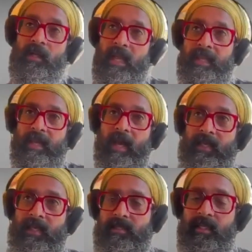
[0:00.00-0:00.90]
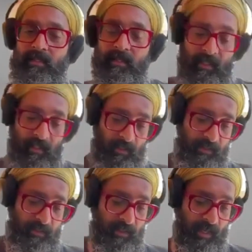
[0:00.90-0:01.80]
And I guess that's like,
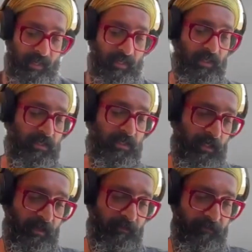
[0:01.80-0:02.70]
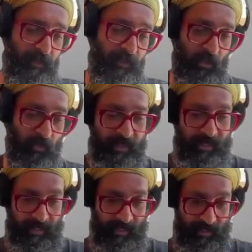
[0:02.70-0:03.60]
is that a concern for you
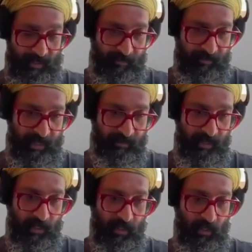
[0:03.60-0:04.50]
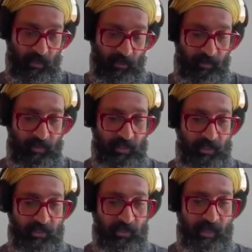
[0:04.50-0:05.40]
that maybe you're pushing
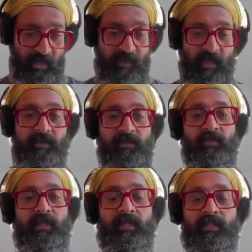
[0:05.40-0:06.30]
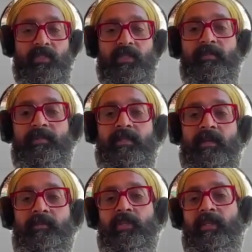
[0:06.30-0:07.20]
so heavy on this relationship
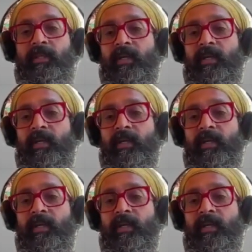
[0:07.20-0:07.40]
assumption?